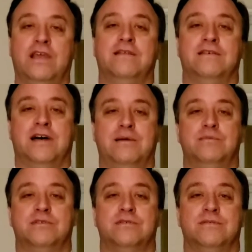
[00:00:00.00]
lean
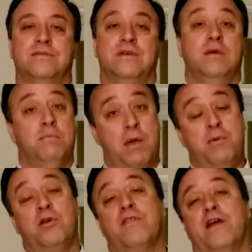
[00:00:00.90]
times.
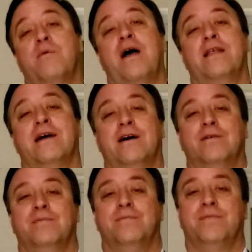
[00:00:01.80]
Maybe you're there right now.